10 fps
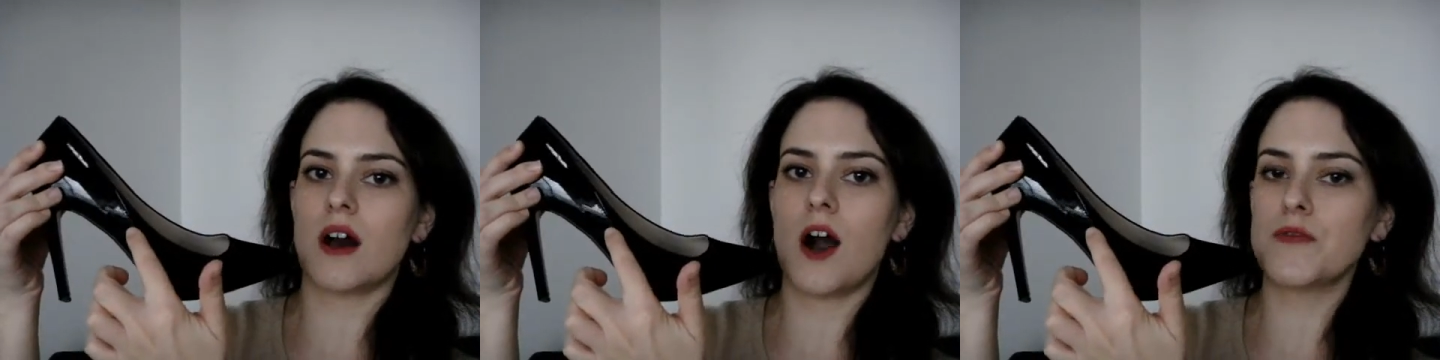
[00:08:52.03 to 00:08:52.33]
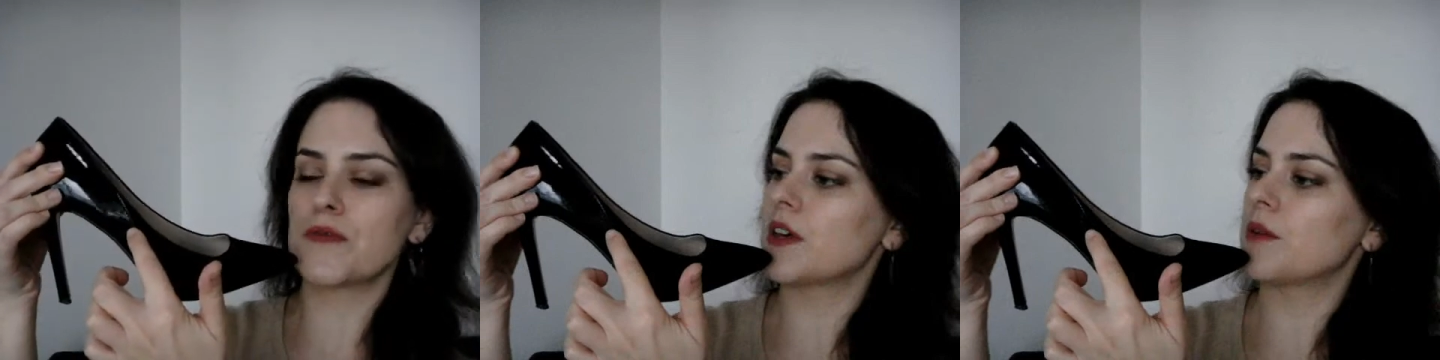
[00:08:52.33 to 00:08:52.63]

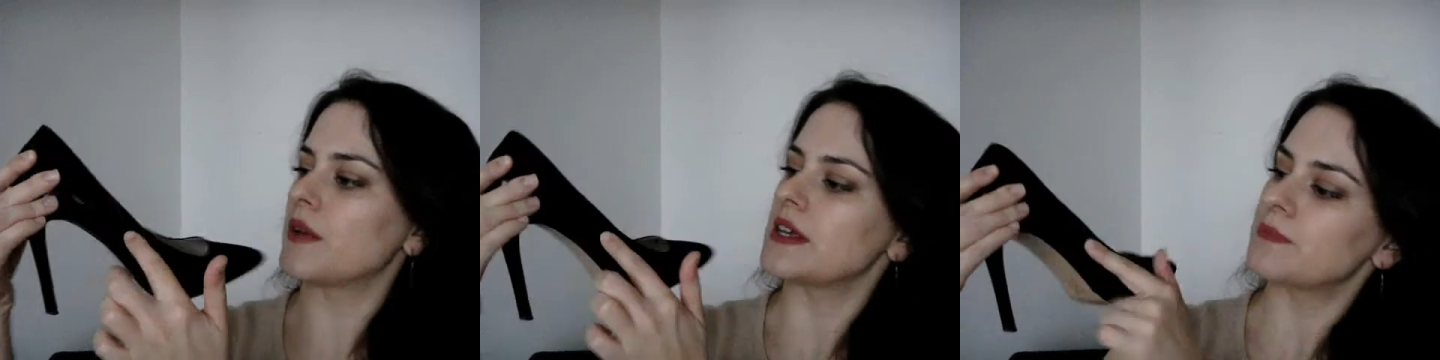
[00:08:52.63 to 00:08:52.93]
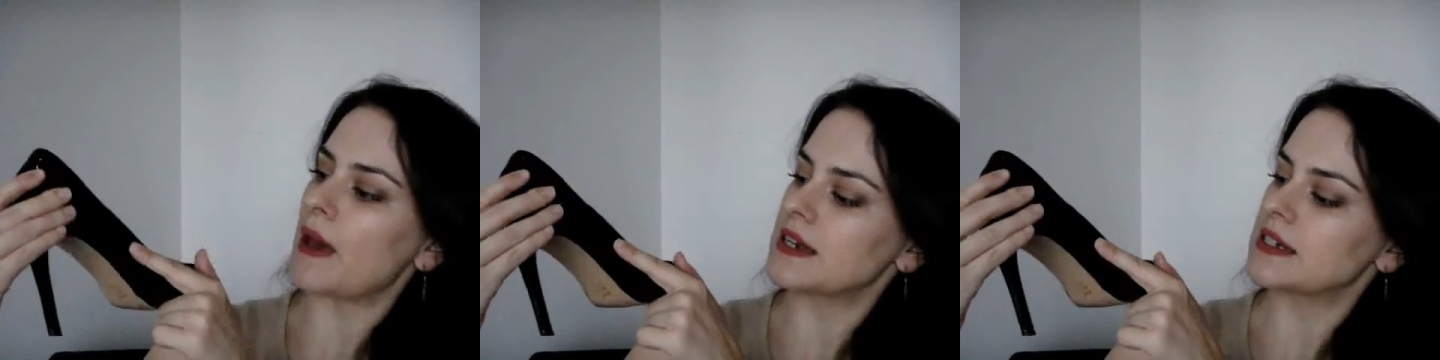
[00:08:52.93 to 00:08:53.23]
half of them
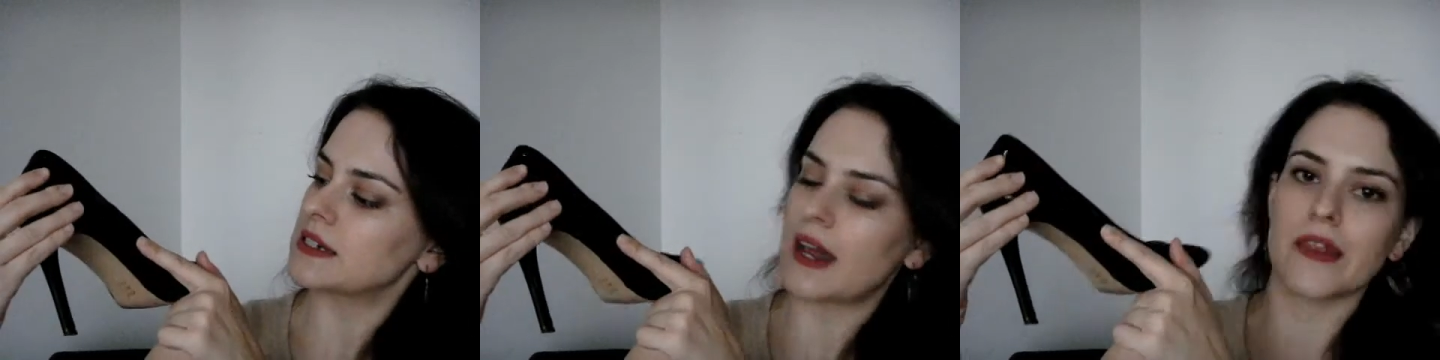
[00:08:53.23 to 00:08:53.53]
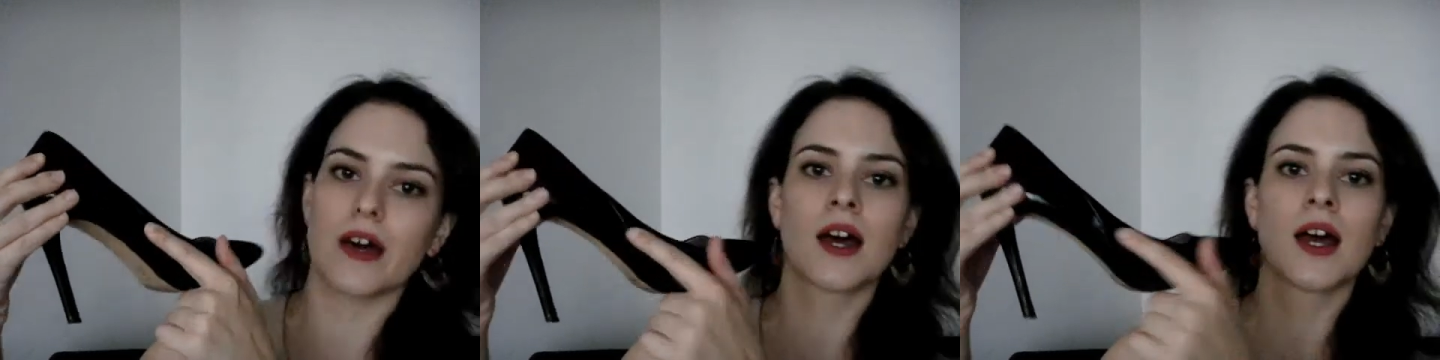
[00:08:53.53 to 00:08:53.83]
is patent
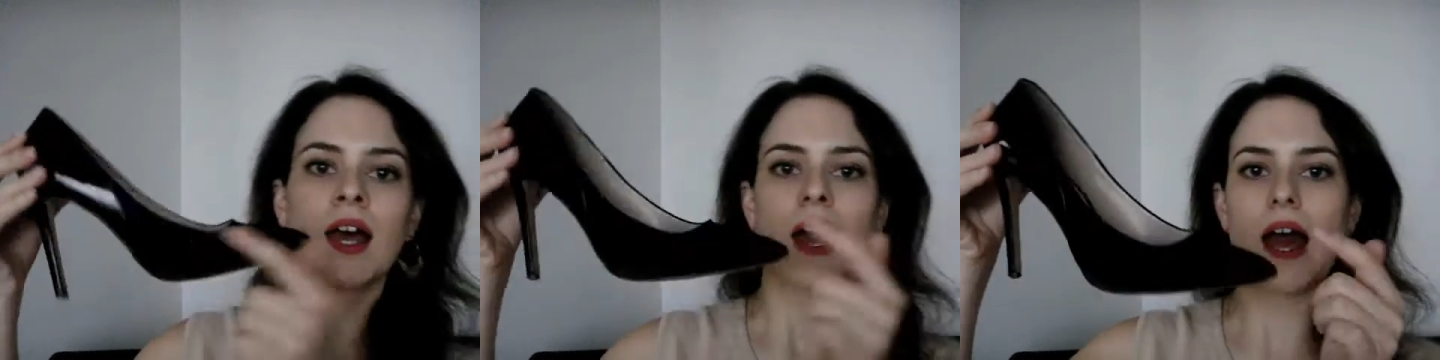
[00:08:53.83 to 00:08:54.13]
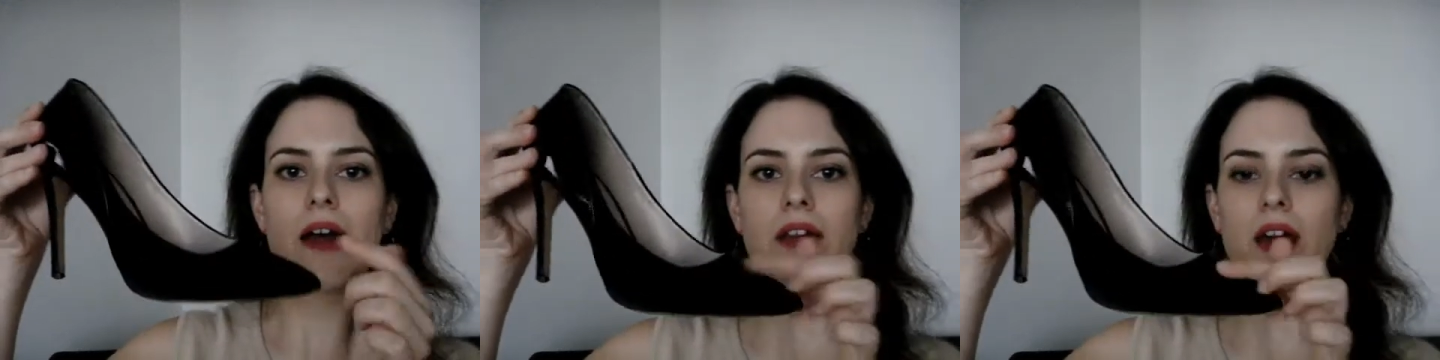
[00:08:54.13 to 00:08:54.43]
leather
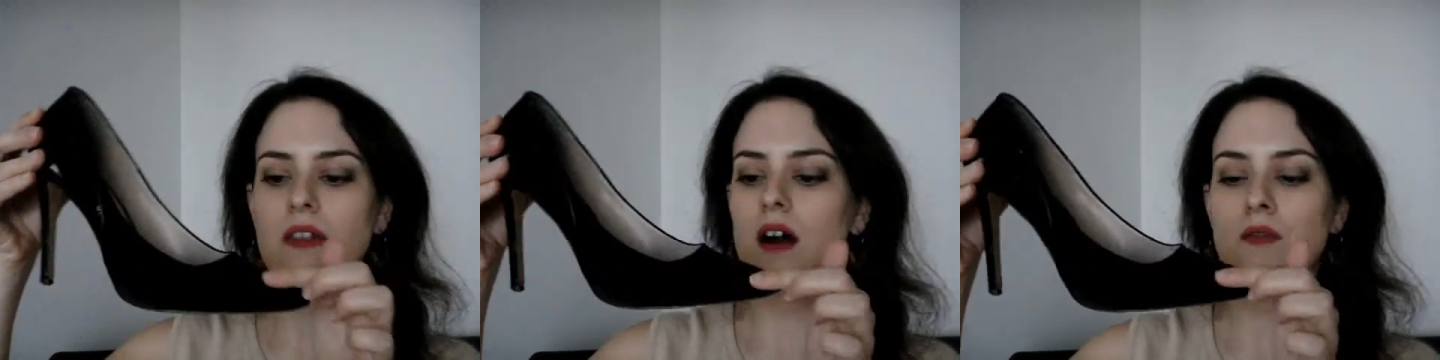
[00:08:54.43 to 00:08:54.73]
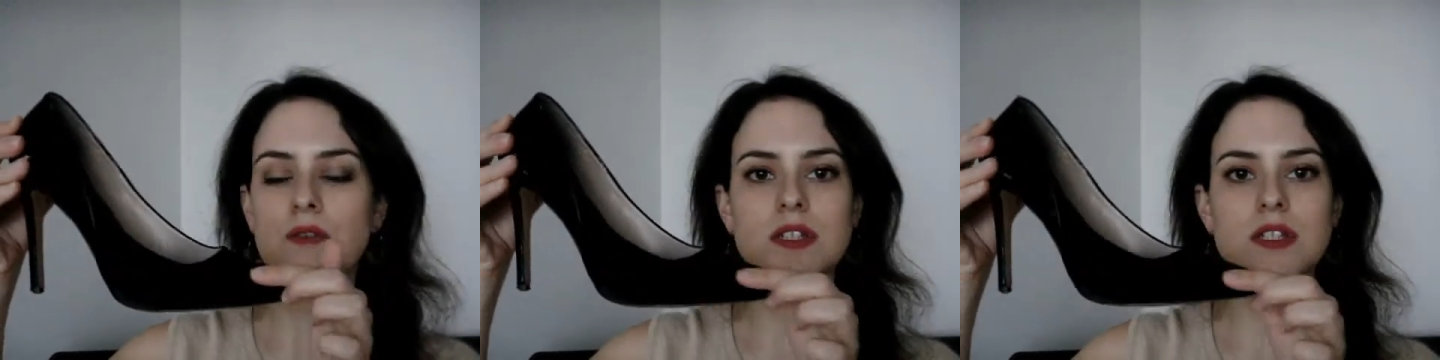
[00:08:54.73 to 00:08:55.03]
and the other
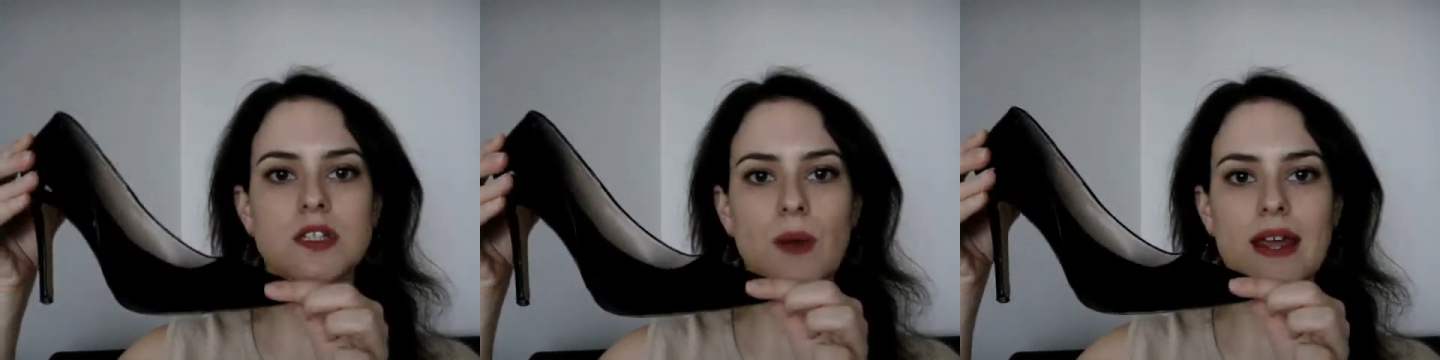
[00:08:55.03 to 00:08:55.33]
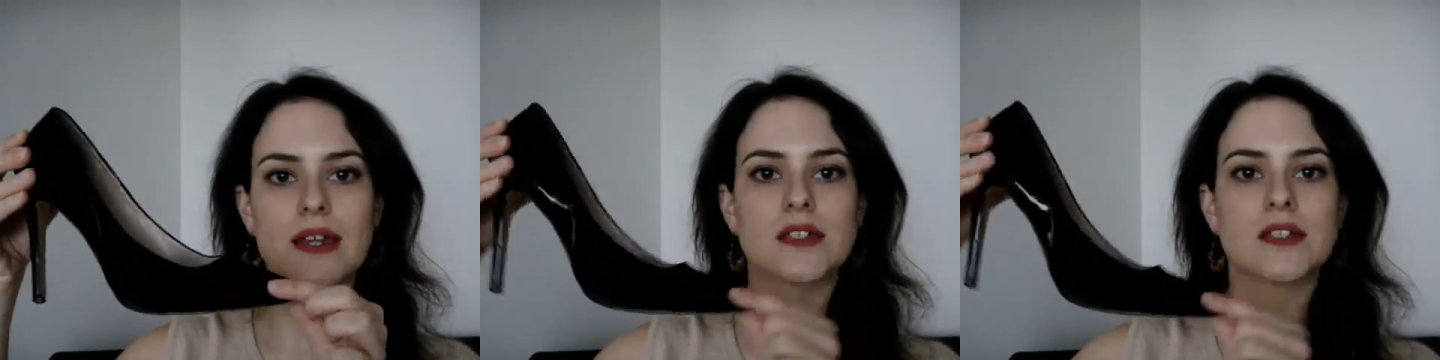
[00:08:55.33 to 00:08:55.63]
half is suede.